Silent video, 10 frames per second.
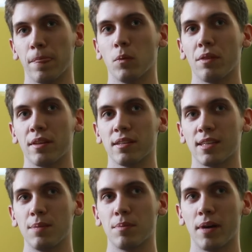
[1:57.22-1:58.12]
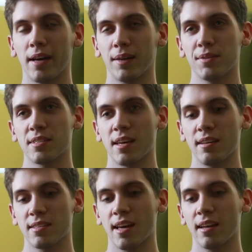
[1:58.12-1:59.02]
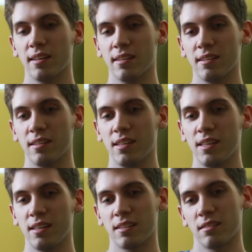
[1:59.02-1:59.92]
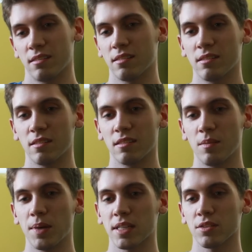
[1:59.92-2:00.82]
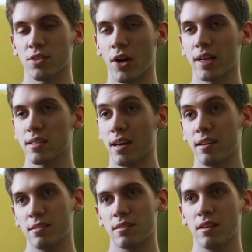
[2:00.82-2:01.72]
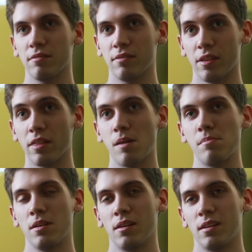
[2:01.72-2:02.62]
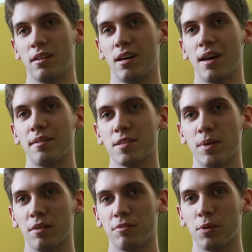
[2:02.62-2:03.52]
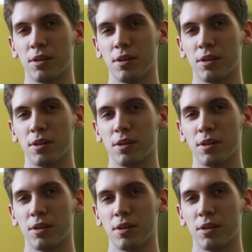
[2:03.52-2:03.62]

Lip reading: One thing to keep in mind, I would say, is that the pixel target size of a thumb is about